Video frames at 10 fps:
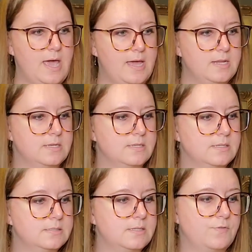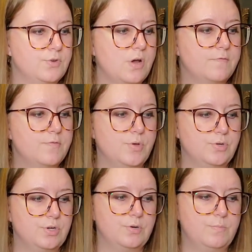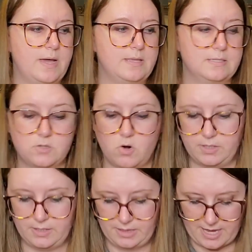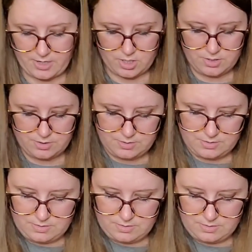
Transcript: That is, if you're not familiar, by the Scarlet Letter.